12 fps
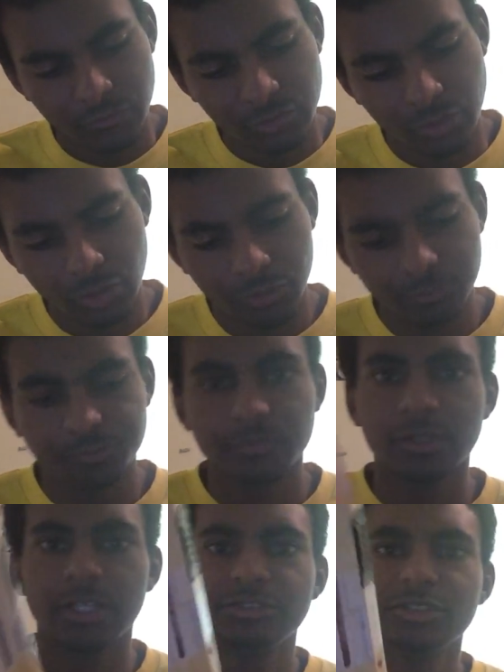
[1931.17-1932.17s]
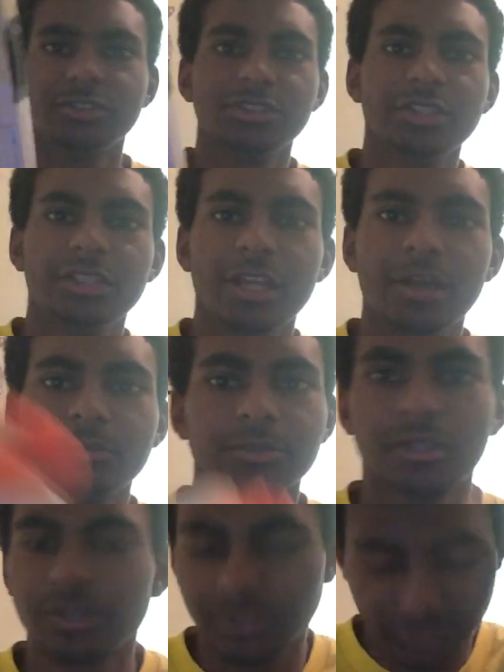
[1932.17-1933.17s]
So, as you can see, now I'm starting to